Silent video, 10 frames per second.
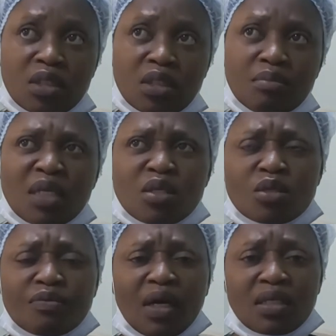
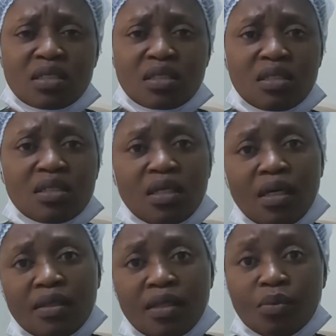units of
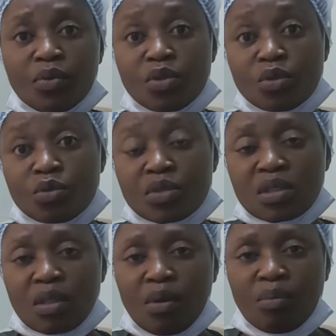anesthesia that we use
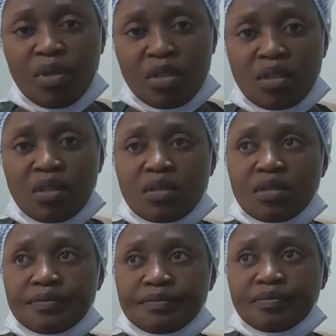in our
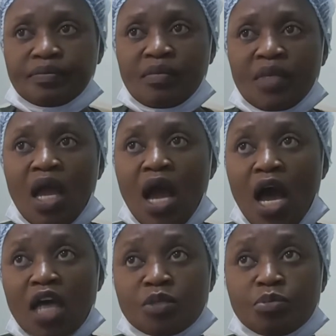patients
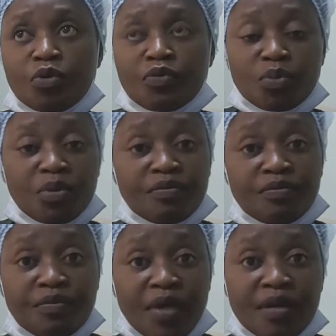has proved
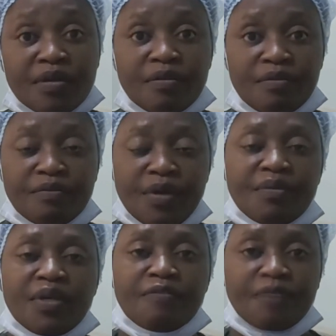very,
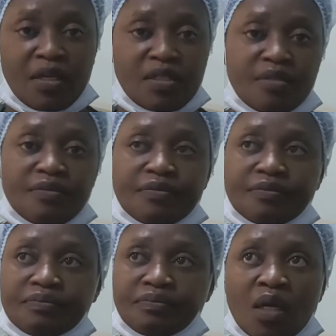very
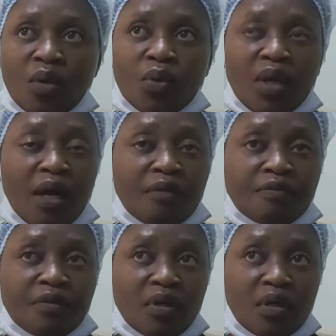effective. We
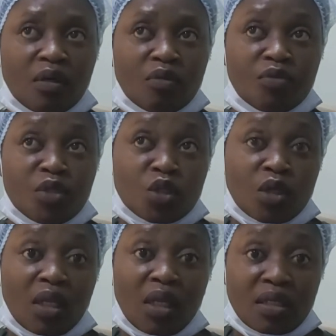have
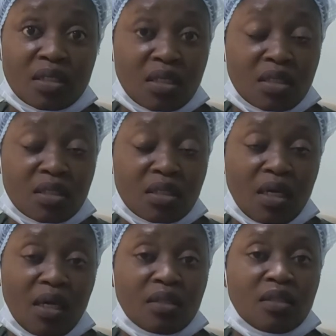regional
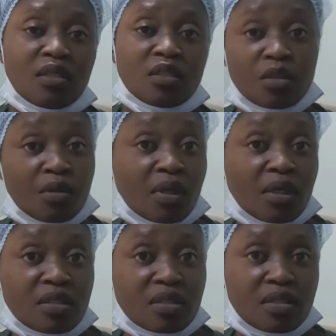anesthetic and general
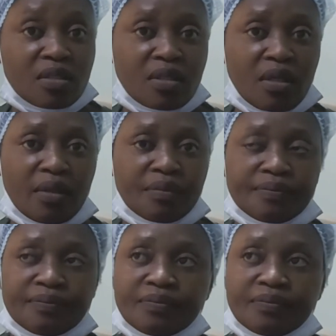anesthesia